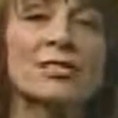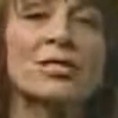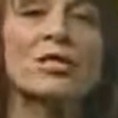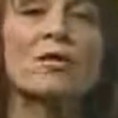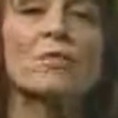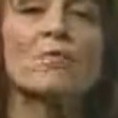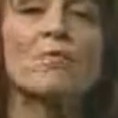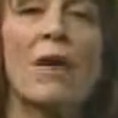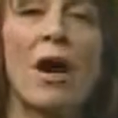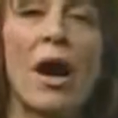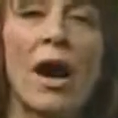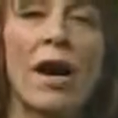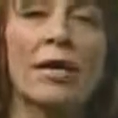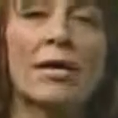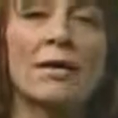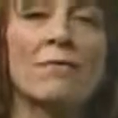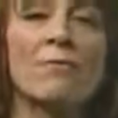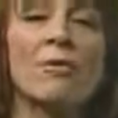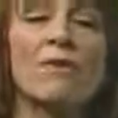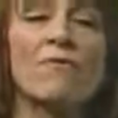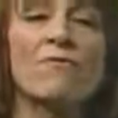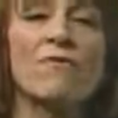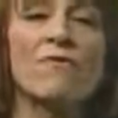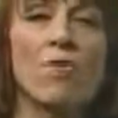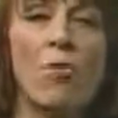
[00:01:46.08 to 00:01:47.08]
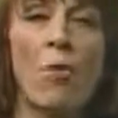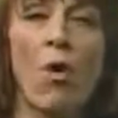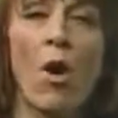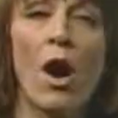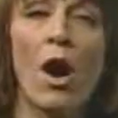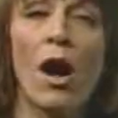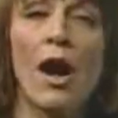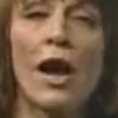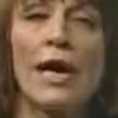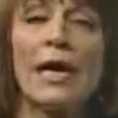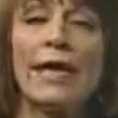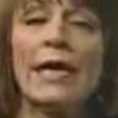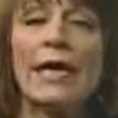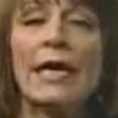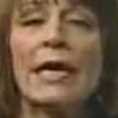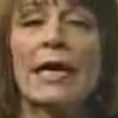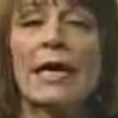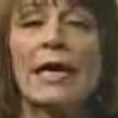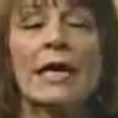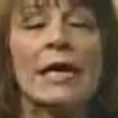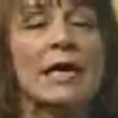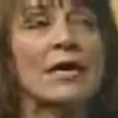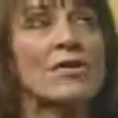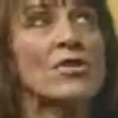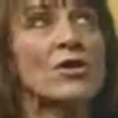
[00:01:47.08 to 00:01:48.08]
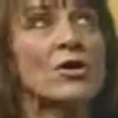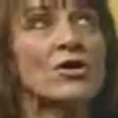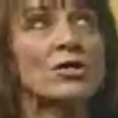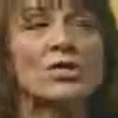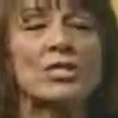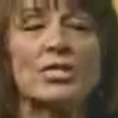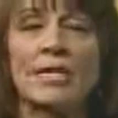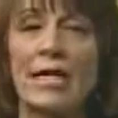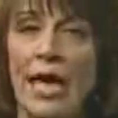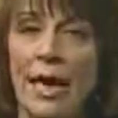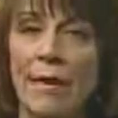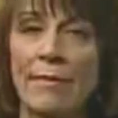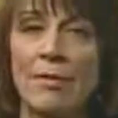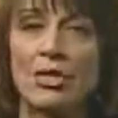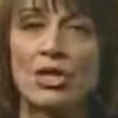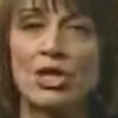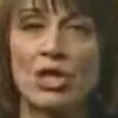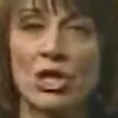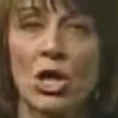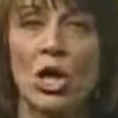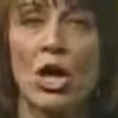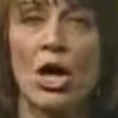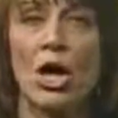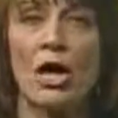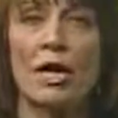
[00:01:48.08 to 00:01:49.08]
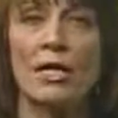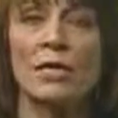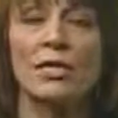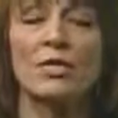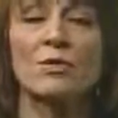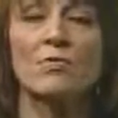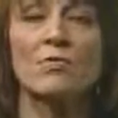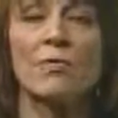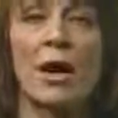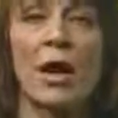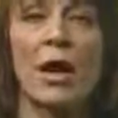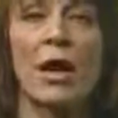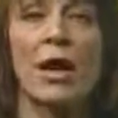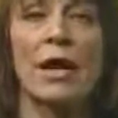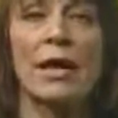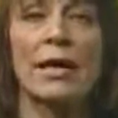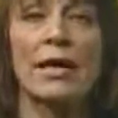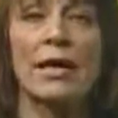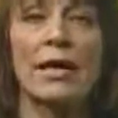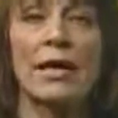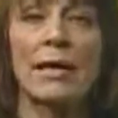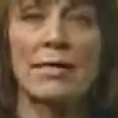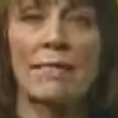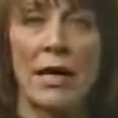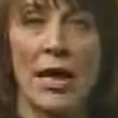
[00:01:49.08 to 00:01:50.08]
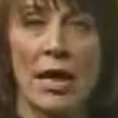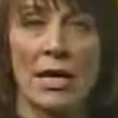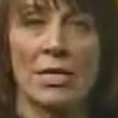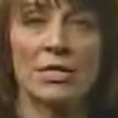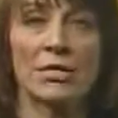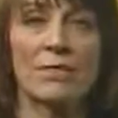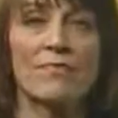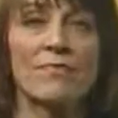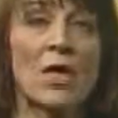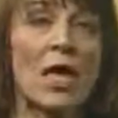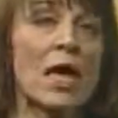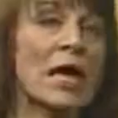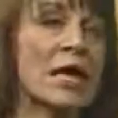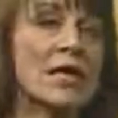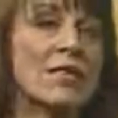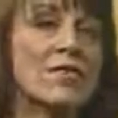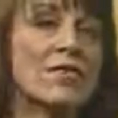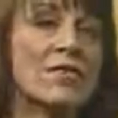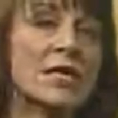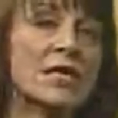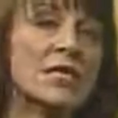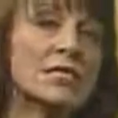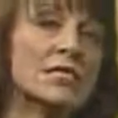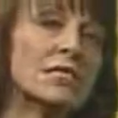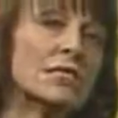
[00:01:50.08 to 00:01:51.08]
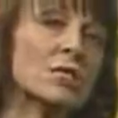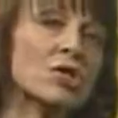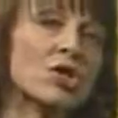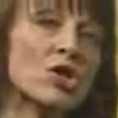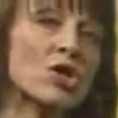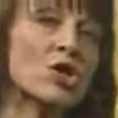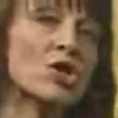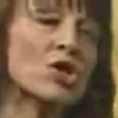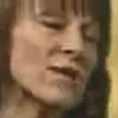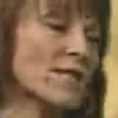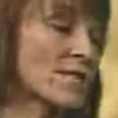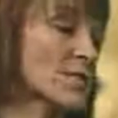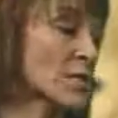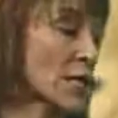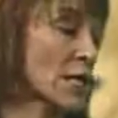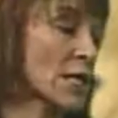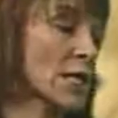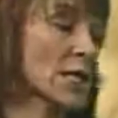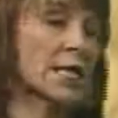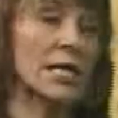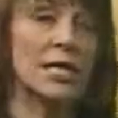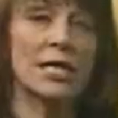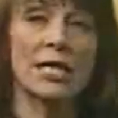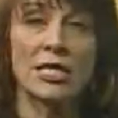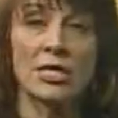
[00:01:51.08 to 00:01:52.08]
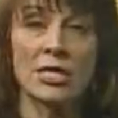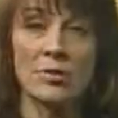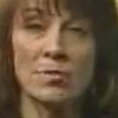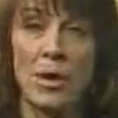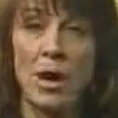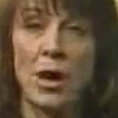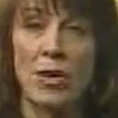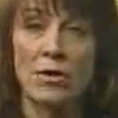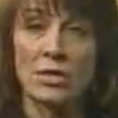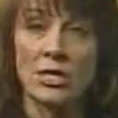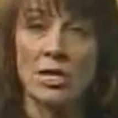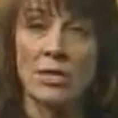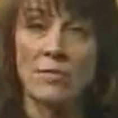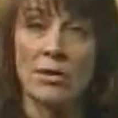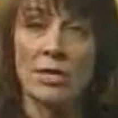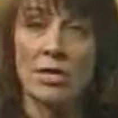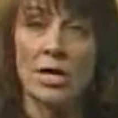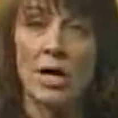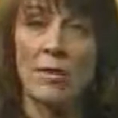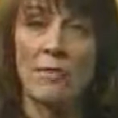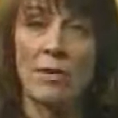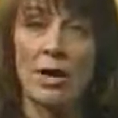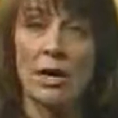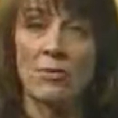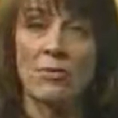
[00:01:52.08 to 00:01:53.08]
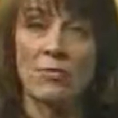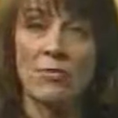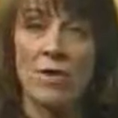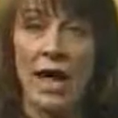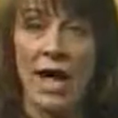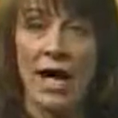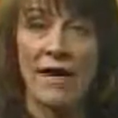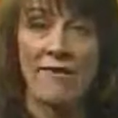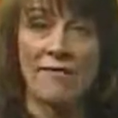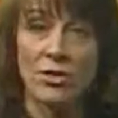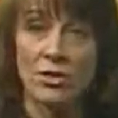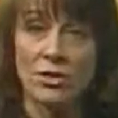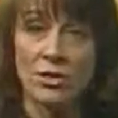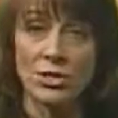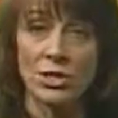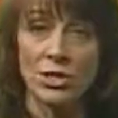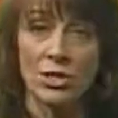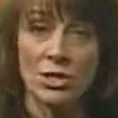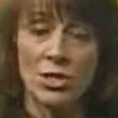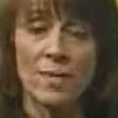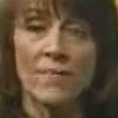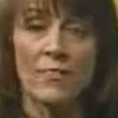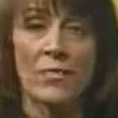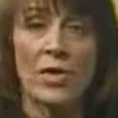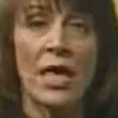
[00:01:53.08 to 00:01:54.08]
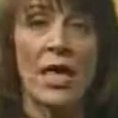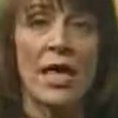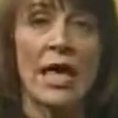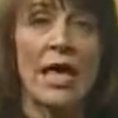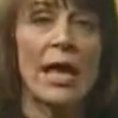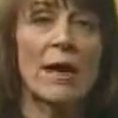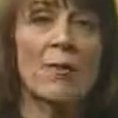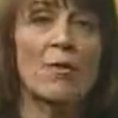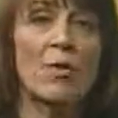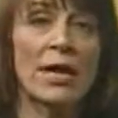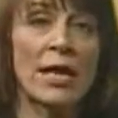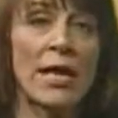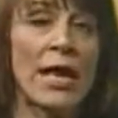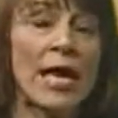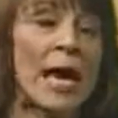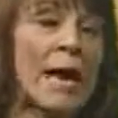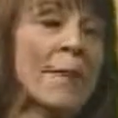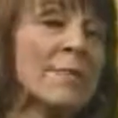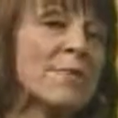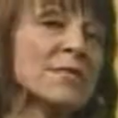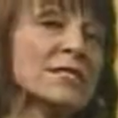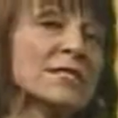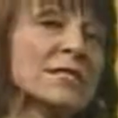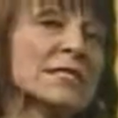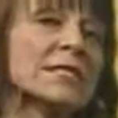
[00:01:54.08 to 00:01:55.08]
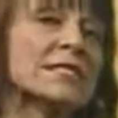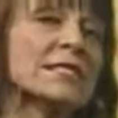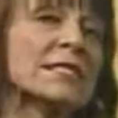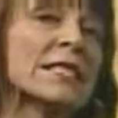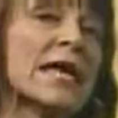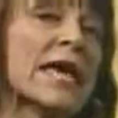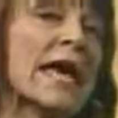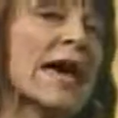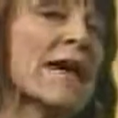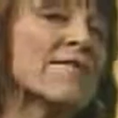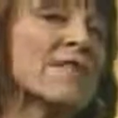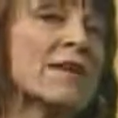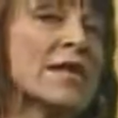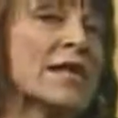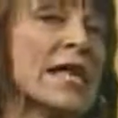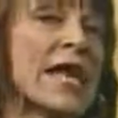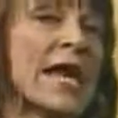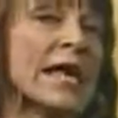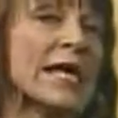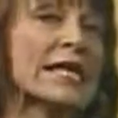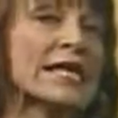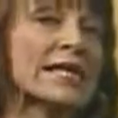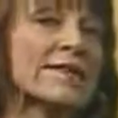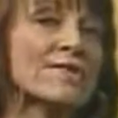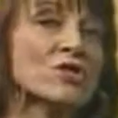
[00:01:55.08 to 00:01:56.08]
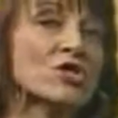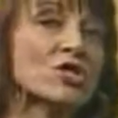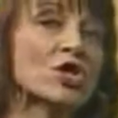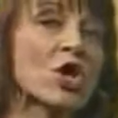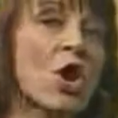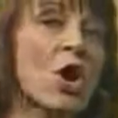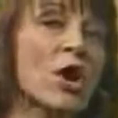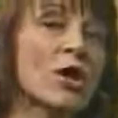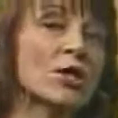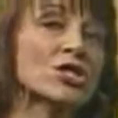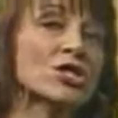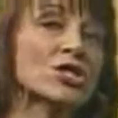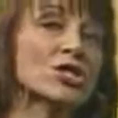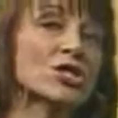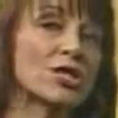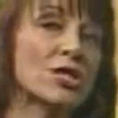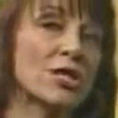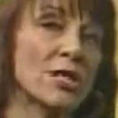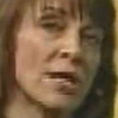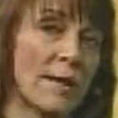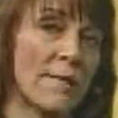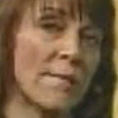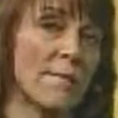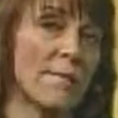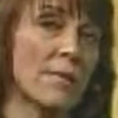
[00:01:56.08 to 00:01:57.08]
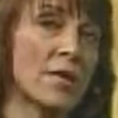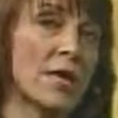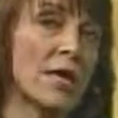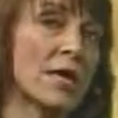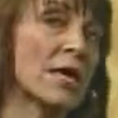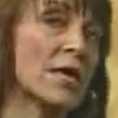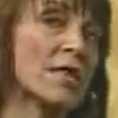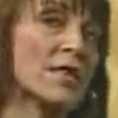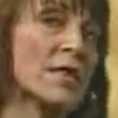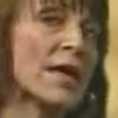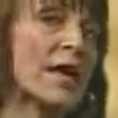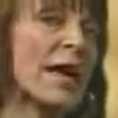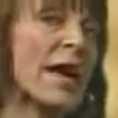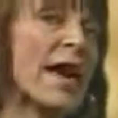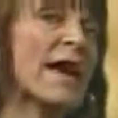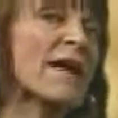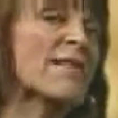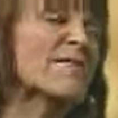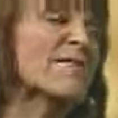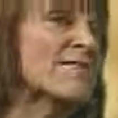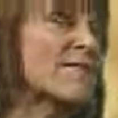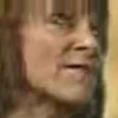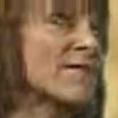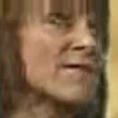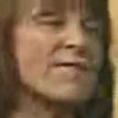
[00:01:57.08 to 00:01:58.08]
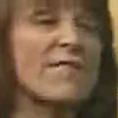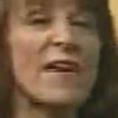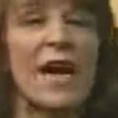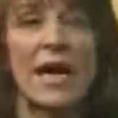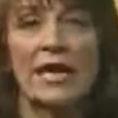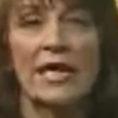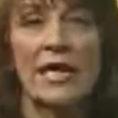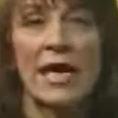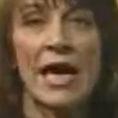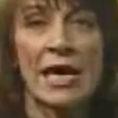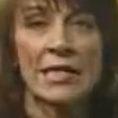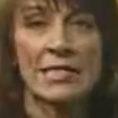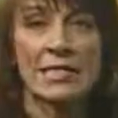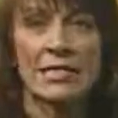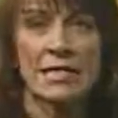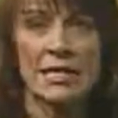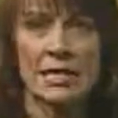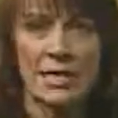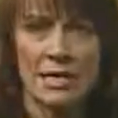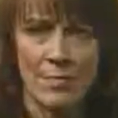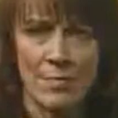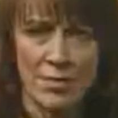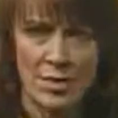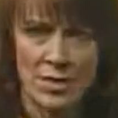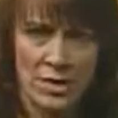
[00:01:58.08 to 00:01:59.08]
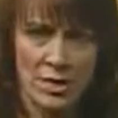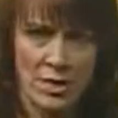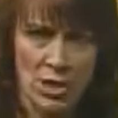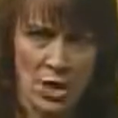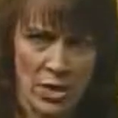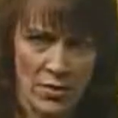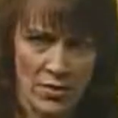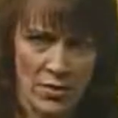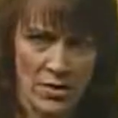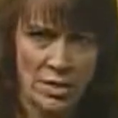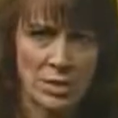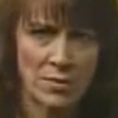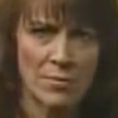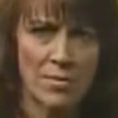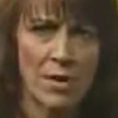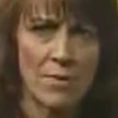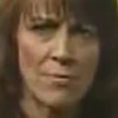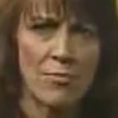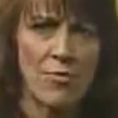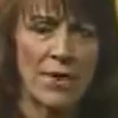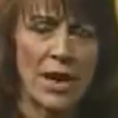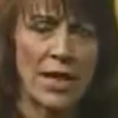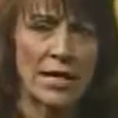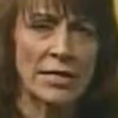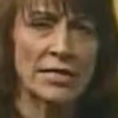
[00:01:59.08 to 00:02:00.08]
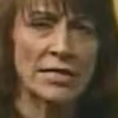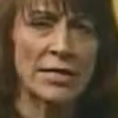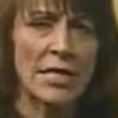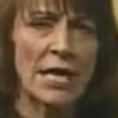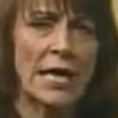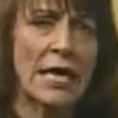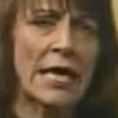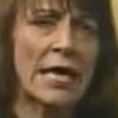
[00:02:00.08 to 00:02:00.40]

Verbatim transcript: to the bottom of why there's damage caused by MS. These nerves get exposed. They become unraveled and what happens is they have a negative charge to them. They have fatty acid lipids on these membranes.